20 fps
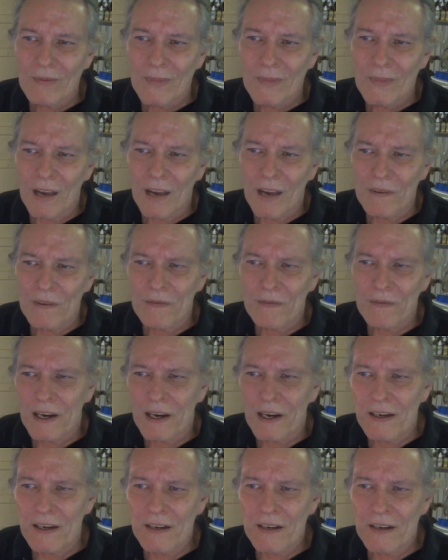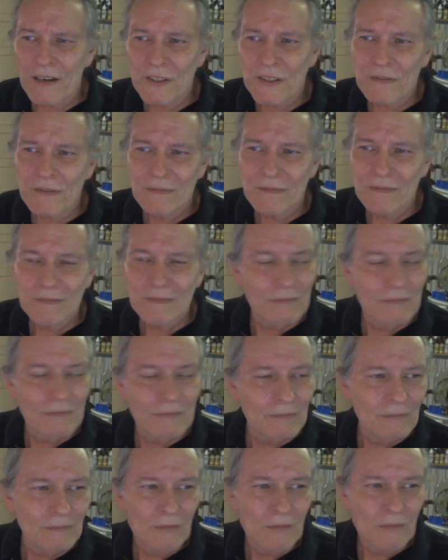I have to find out
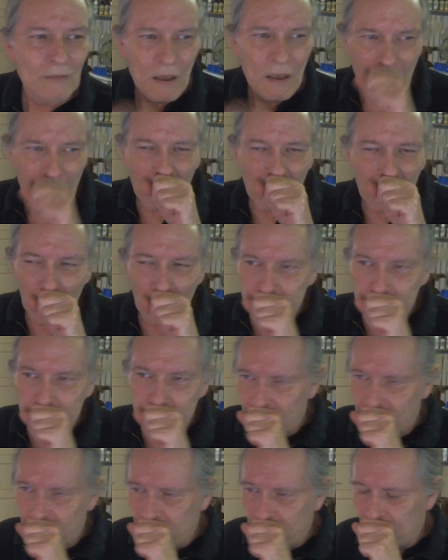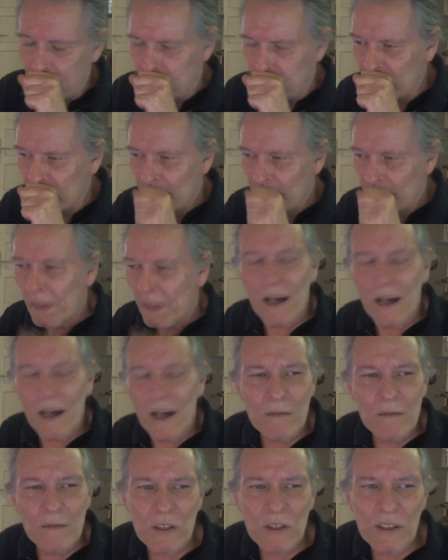how
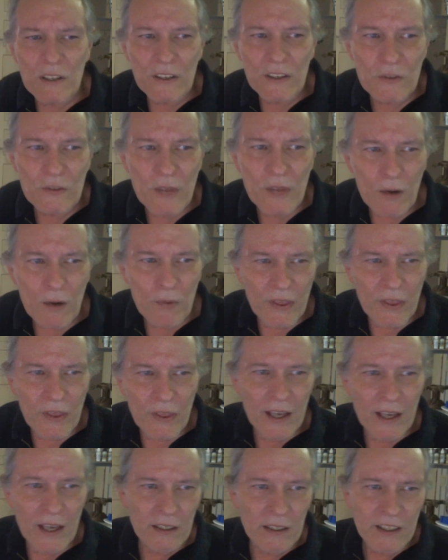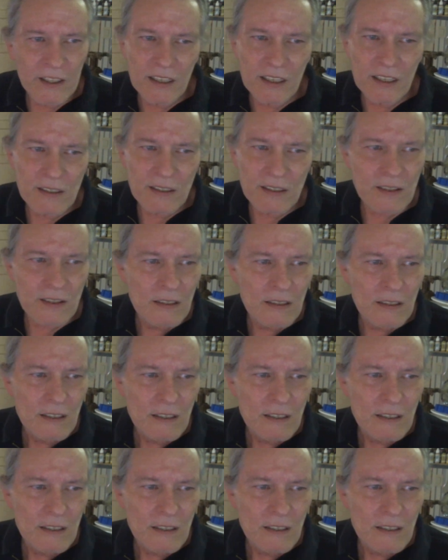I'm going to do that with the LEDs,